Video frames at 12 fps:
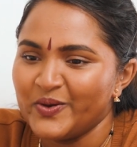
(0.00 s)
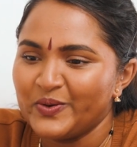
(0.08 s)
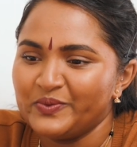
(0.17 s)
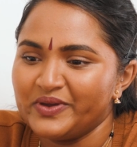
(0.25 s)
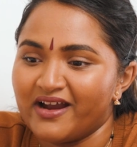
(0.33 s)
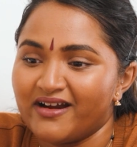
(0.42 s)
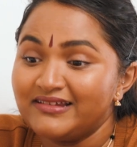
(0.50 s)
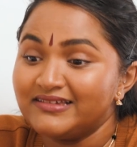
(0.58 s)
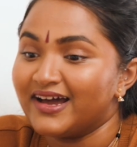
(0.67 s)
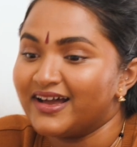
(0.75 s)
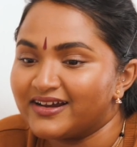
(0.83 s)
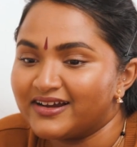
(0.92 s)
We are
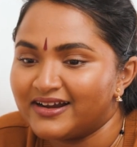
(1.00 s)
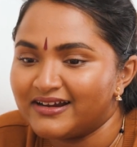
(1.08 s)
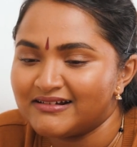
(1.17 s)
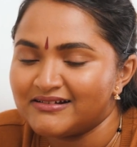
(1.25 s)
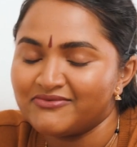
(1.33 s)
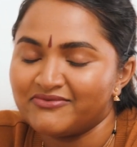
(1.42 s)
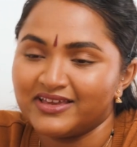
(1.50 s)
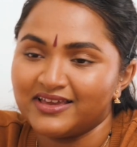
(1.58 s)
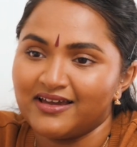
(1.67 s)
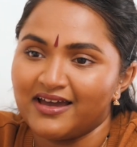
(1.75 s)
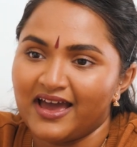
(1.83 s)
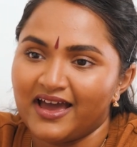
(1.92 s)
younger.
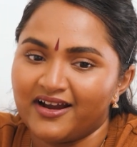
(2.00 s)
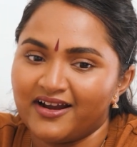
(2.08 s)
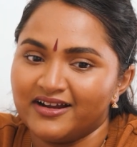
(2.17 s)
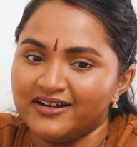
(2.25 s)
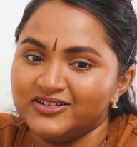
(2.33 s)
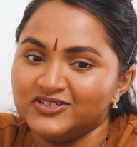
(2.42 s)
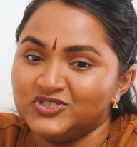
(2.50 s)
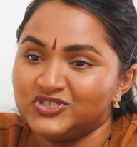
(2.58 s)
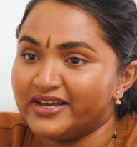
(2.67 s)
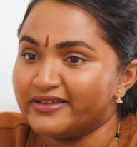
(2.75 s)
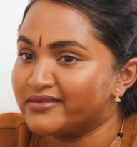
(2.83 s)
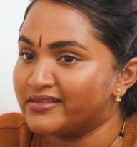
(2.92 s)
We are
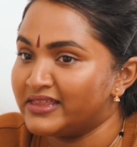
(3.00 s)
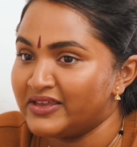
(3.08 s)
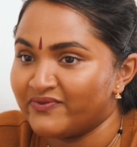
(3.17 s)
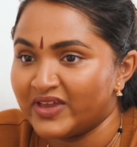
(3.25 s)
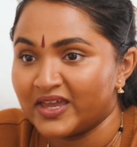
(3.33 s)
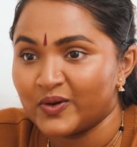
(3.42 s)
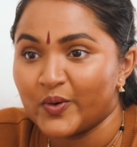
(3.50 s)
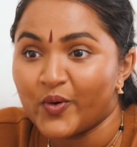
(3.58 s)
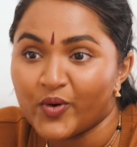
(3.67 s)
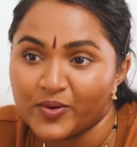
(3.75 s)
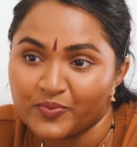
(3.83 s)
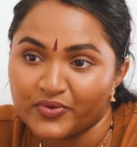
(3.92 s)
just leaving
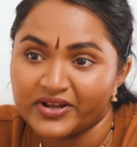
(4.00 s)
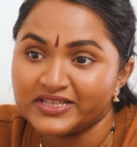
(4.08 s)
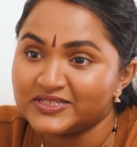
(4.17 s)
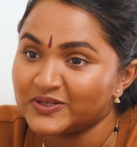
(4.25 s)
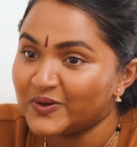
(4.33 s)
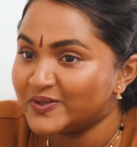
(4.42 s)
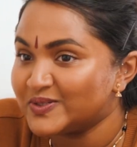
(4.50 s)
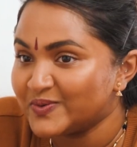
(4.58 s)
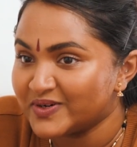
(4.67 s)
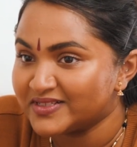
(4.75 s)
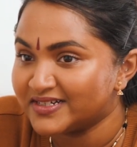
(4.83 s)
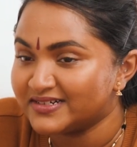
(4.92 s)
corporate to go
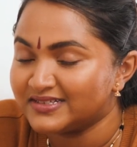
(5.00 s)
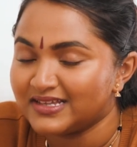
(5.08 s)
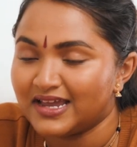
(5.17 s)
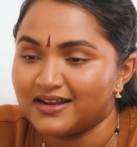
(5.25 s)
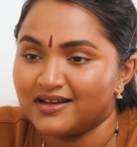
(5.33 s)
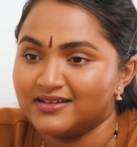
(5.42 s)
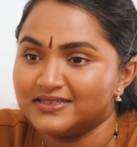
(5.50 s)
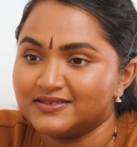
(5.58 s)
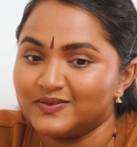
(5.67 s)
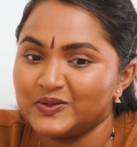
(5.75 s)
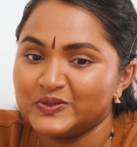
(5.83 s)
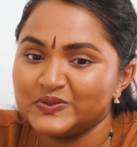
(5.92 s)
towards our side
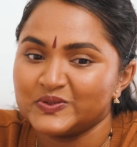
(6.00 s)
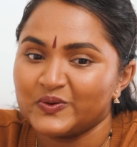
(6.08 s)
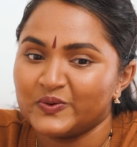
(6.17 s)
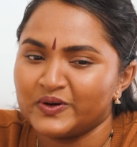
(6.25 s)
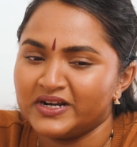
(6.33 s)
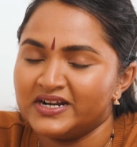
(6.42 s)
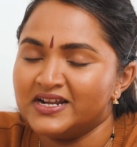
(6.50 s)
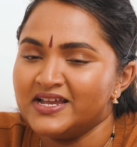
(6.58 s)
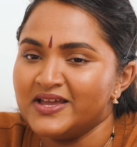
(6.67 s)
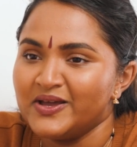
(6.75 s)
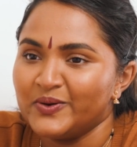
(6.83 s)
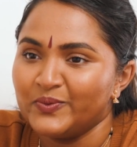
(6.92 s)
hustles, or
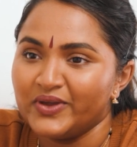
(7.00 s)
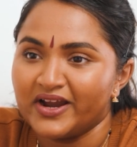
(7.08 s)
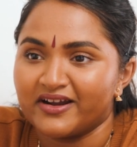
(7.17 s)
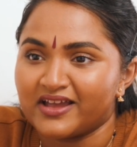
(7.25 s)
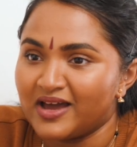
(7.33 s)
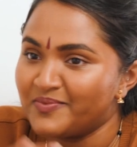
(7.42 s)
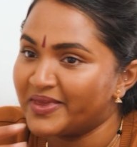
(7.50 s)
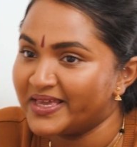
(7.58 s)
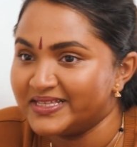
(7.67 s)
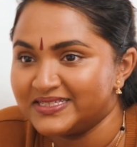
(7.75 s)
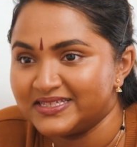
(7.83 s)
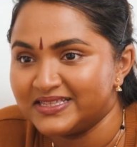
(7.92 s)
we are coming
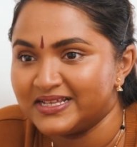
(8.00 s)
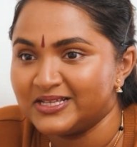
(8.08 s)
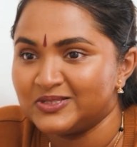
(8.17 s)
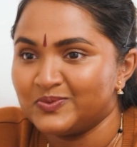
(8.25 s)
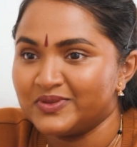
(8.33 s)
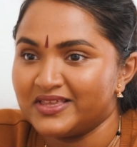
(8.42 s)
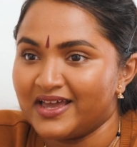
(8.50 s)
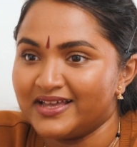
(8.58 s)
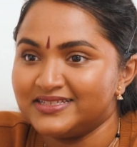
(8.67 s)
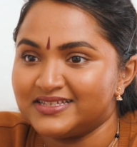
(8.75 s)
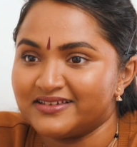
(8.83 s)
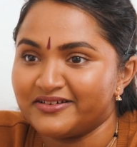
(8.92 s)
into this with the
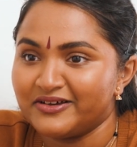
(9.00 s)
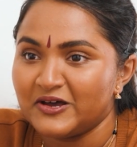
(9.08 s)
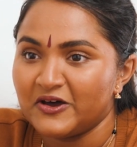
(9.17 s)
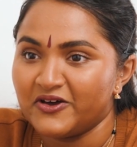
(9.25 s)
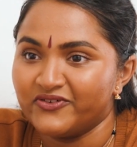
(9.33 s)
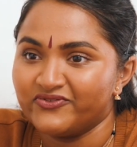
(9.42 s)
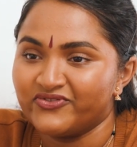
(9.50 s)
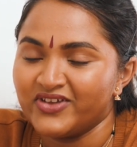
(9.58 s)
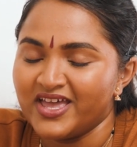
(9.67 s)
idea of